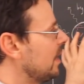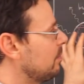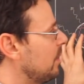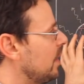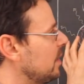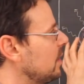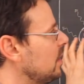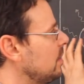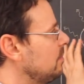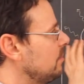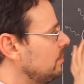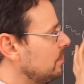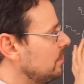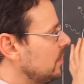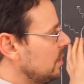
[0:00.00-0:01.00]
body,
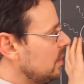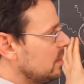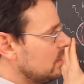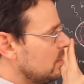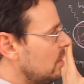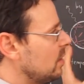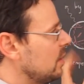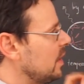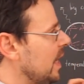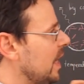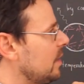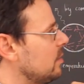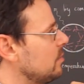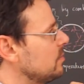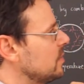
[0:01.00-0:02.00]
they didn't call it
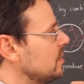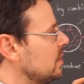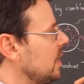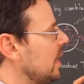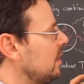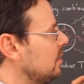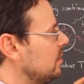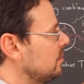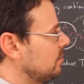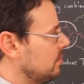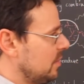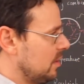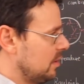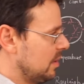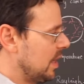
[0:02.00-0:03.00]
atoms yet,
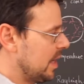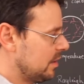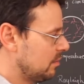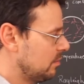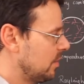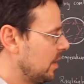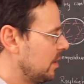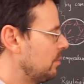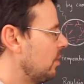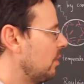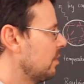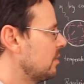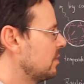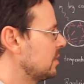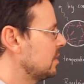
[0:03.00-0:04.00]
the atom
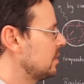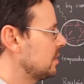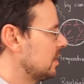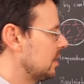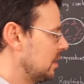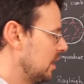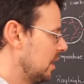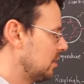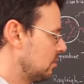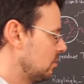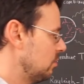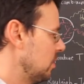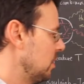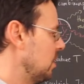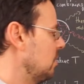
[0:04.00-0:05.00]
hypothesis had yet to
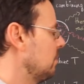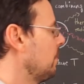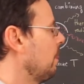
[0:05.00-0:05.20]
be